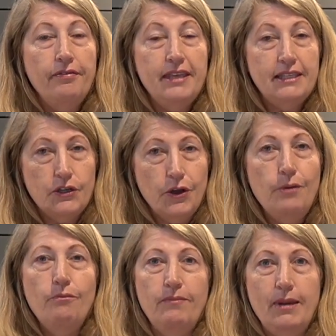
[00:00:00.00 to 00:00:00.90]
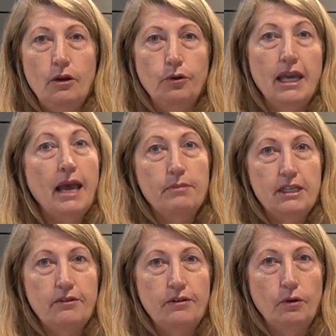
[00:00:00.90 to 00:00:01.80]
This term we've been looking at
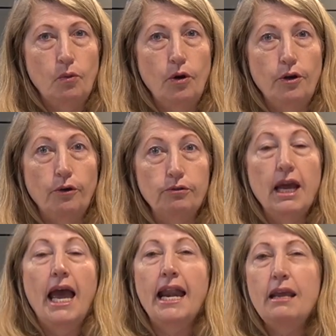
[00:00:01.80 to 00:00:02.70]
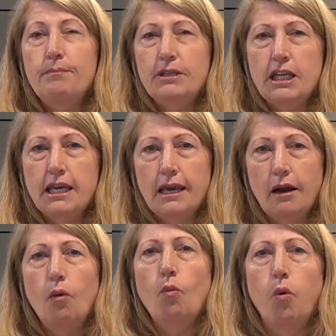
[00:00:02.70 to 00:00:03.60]
material world, and in
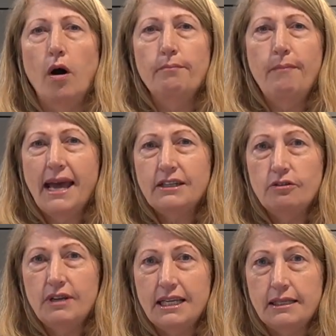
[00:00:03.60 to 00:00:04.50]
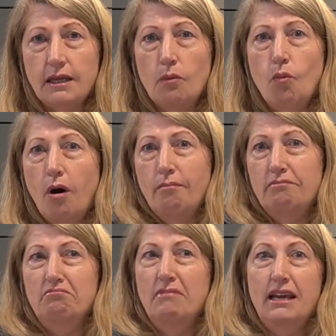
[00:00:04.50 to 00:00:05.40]
particular what matter is and what
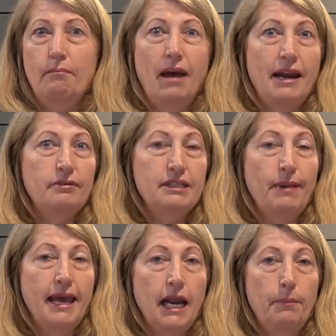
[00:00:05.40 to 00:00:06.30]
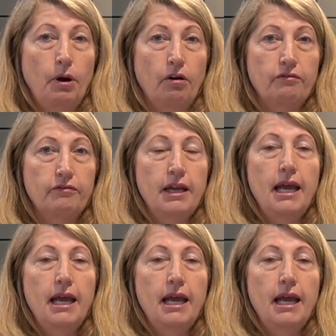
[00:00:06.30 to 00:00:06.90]
matter is made up of.